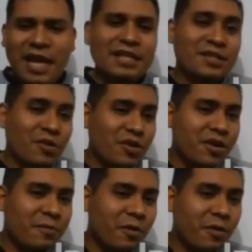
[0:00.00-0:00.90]
and
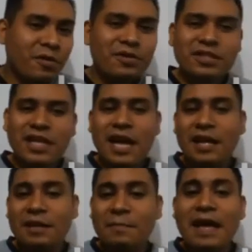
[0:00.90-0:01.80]
soccer balls
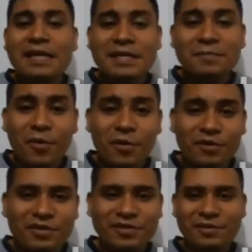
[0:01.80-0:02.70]
and
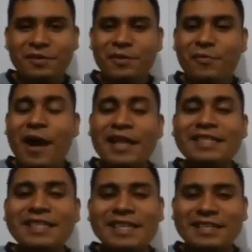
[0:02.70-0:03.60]
basketballs. What
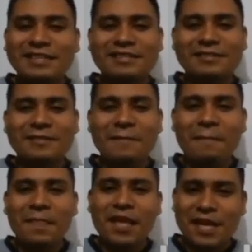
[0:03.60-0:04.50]
is it?
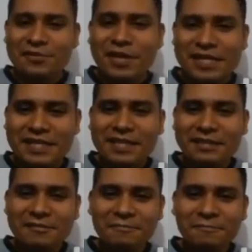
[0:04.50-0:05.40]
Can you guess it?
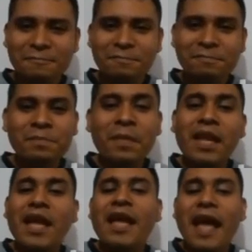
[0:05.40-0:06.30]

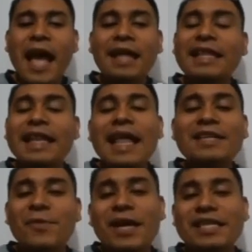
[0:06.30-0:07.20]
And the last
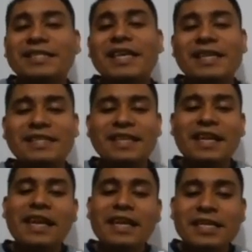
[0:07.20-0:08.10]
one, it says,
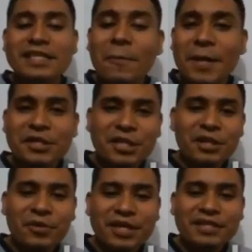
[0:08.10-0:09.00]
it's done by
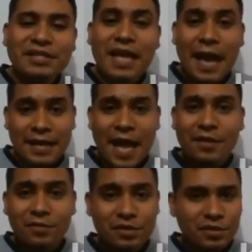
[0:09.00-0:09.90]
children and
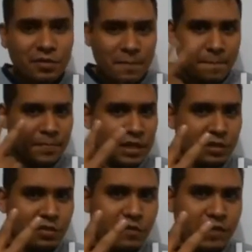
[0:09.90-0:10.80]
adults. The
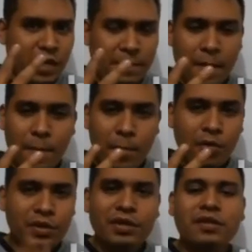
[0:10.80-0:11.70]
two of them,
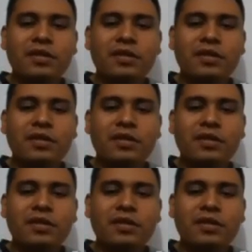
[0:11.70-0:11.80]
both.